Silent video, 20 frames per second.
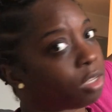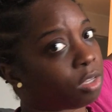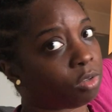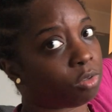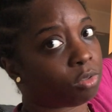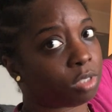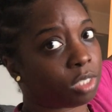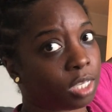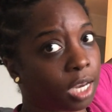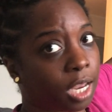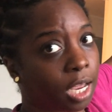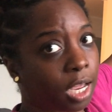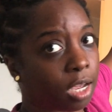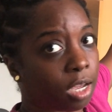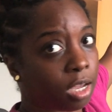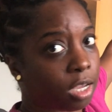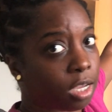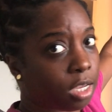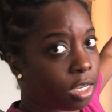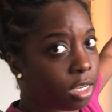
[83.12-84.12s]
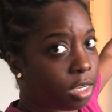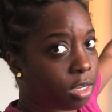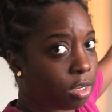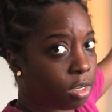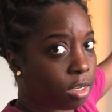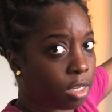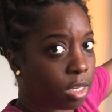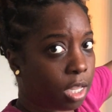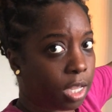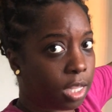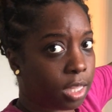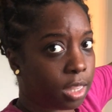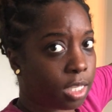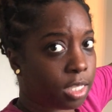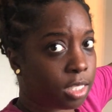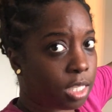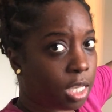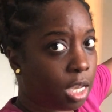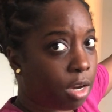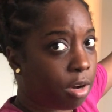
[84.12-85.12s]
you see that,
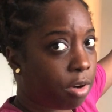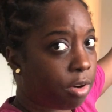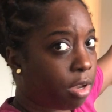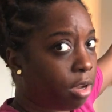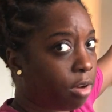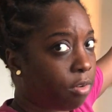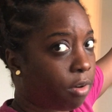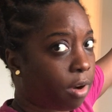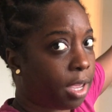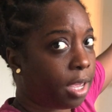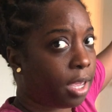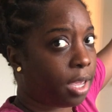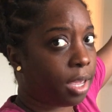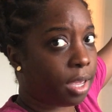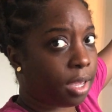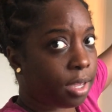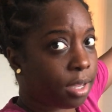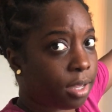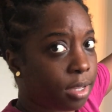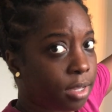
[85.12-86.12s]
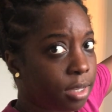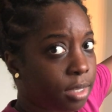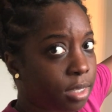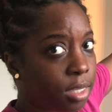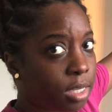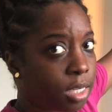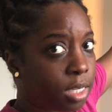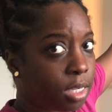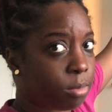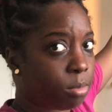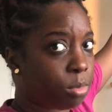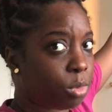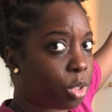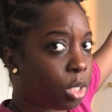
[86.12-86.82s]
this area right here, I'm